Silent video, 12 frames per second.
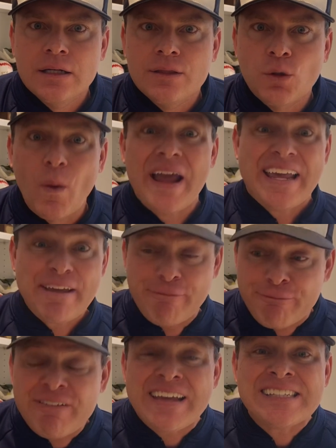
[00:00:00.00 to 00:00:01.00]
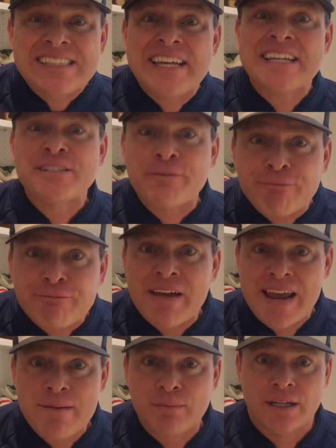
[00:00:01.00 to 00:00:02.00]
the way he feeds his
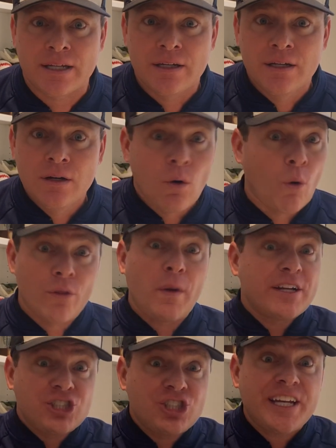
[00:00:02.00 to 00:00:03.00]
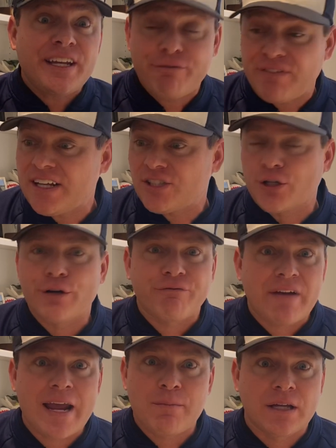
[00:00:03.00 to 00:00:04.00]
family, or the way she feeds her
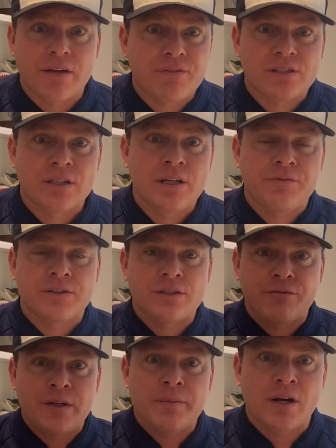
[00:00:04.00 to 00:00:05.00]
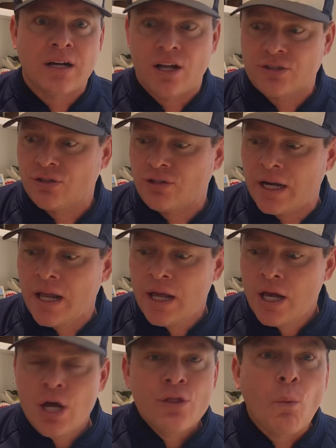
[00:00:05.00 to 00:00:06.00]
family, if it's a female college coach, right?
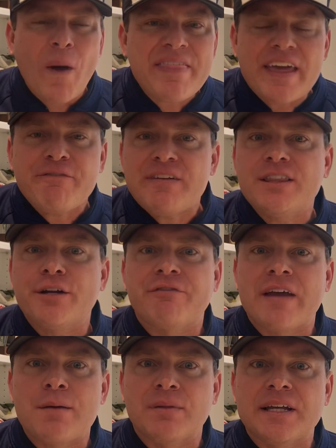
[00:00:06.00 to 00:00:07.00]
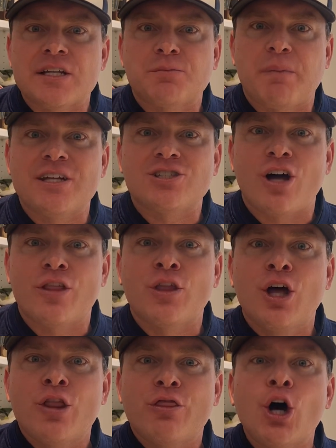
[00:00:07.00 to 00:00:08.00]
The way they feed their family is based
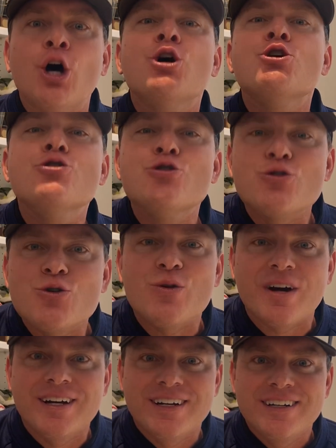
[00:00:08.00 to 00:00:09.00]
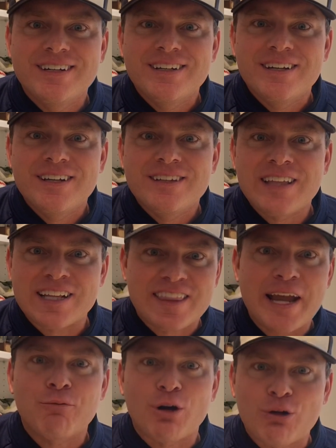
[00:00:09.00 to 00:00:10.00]
on the who that
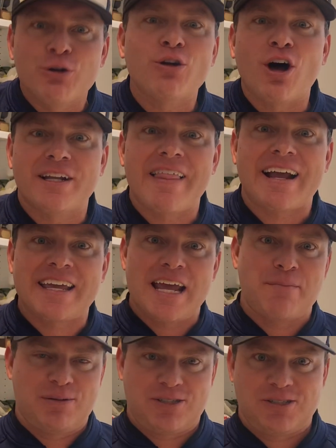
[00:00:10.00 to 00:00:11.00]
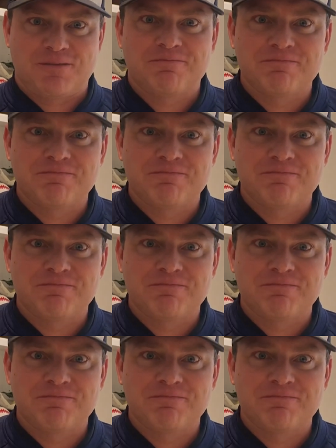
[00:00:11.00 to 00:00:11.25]
they recruit onto that campus.